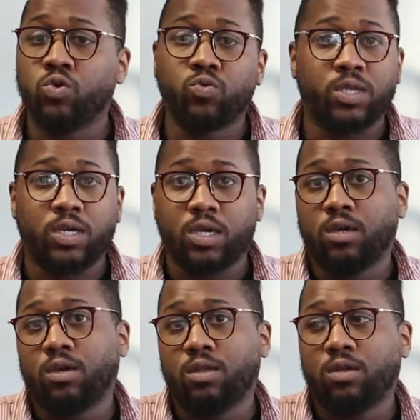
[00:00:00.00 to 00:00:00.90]
you was a
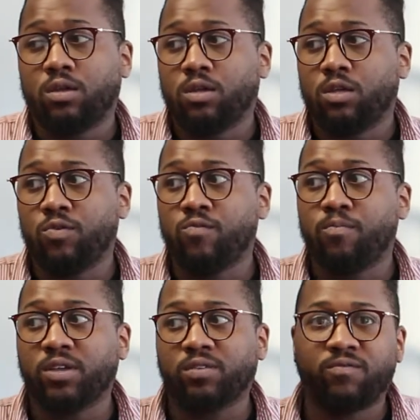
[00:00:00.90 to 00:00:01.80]
kid,
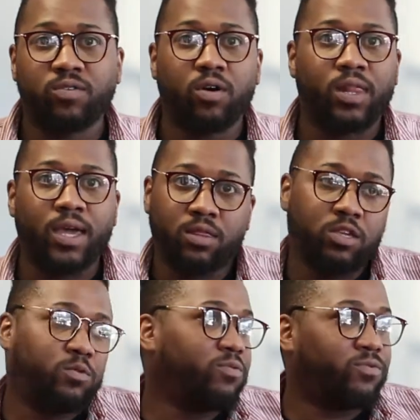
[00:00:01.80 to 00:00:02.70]
you must have felt like
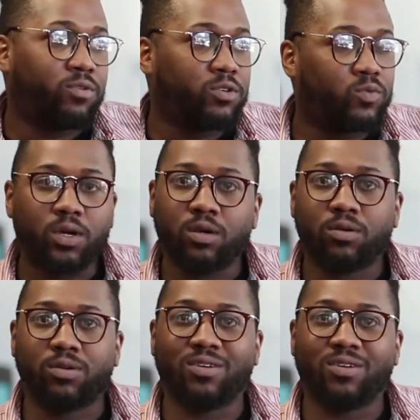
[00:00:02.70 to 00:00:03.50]
this before as well.